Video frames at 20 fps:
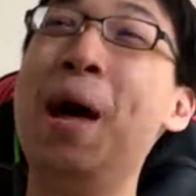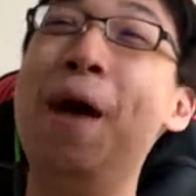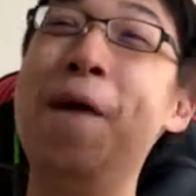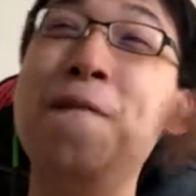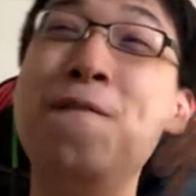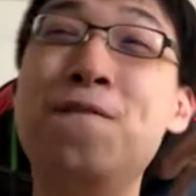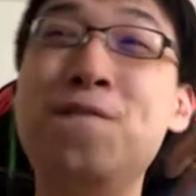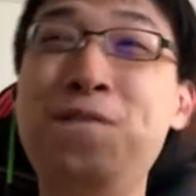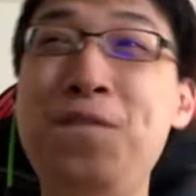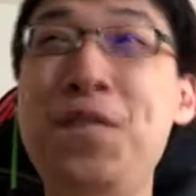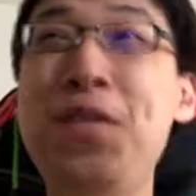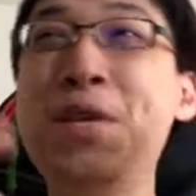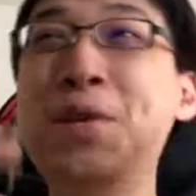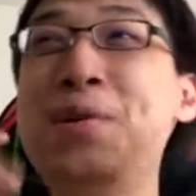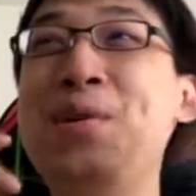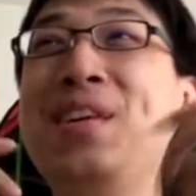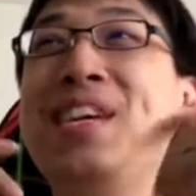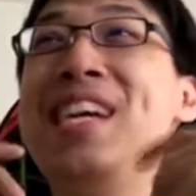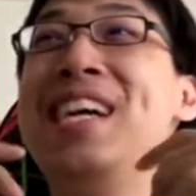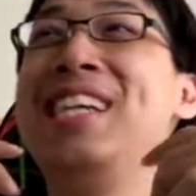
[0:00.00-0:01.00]

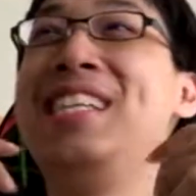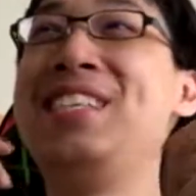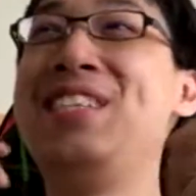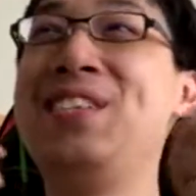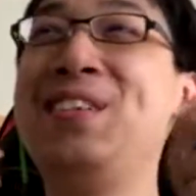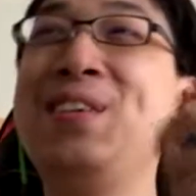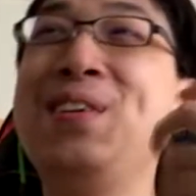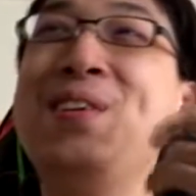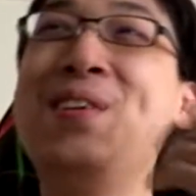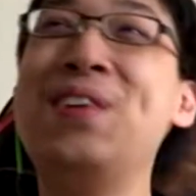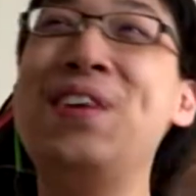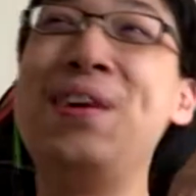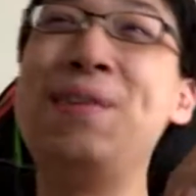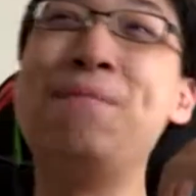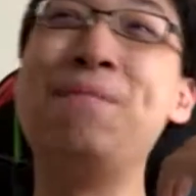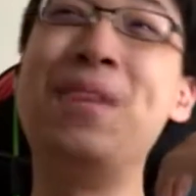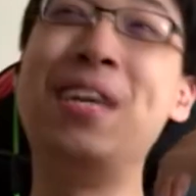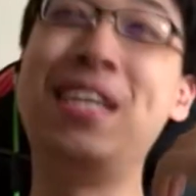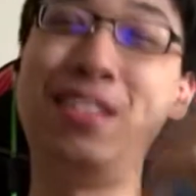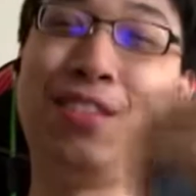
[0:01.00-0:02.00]
infuriates you.
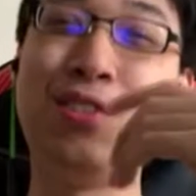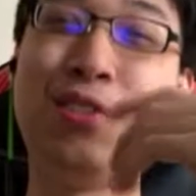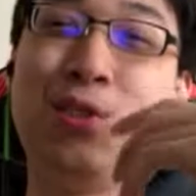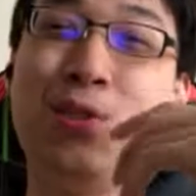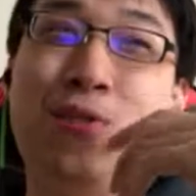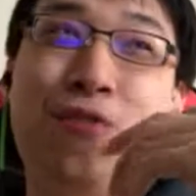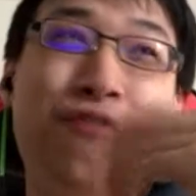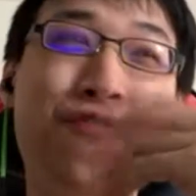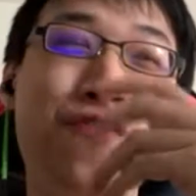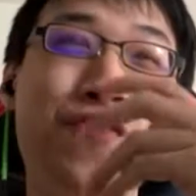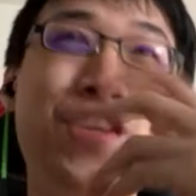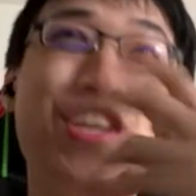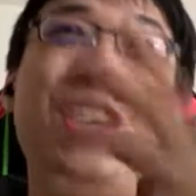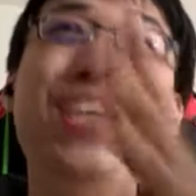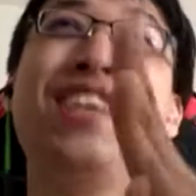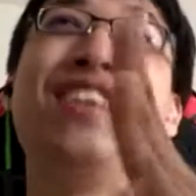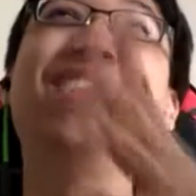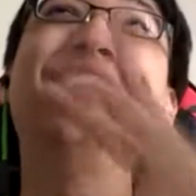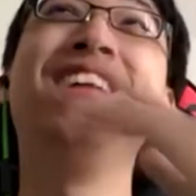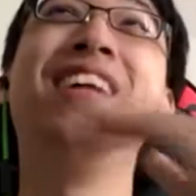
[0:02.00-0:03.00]
It makes you
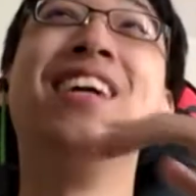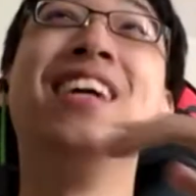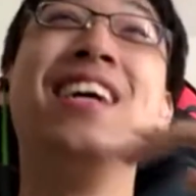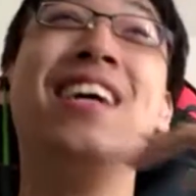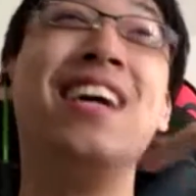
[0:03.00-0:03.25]
feel,